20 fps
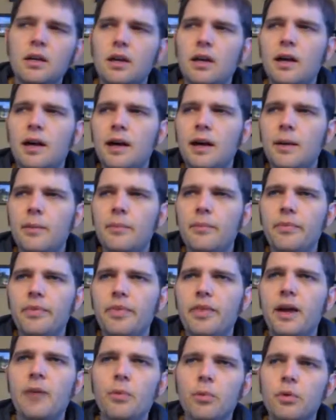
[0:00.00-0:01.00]

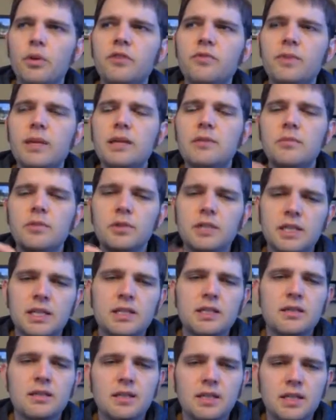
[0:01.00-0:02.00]
That would have made more sense
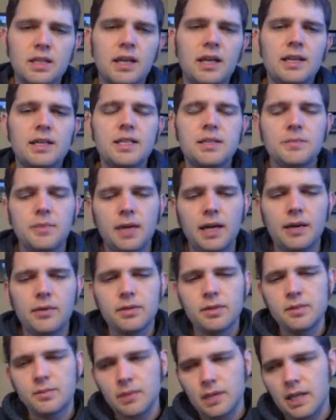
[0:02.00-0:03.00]
in this case, but I
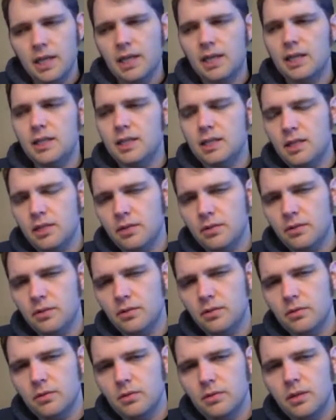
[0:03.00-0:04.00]
was planning
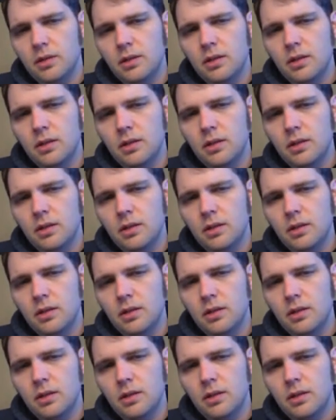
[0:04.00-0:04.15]
to